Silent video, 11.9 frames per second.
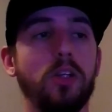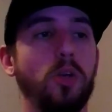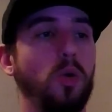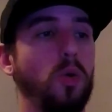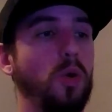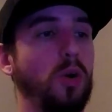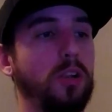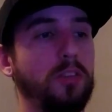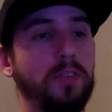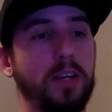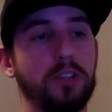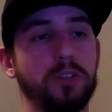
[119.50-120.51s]
or you
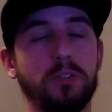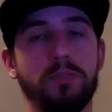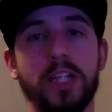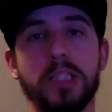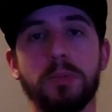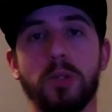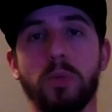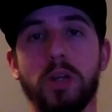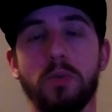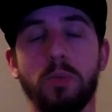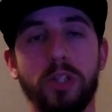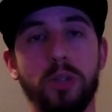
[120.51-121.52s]
found us on Facebook, or whatever,
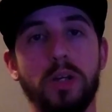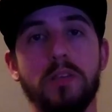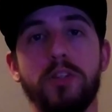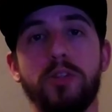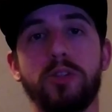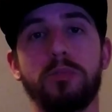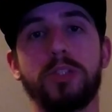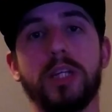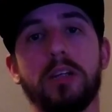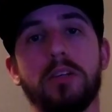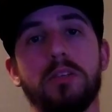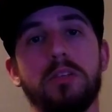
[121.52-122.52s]
we do have a YouTube
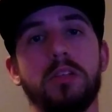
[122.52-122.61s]
channel,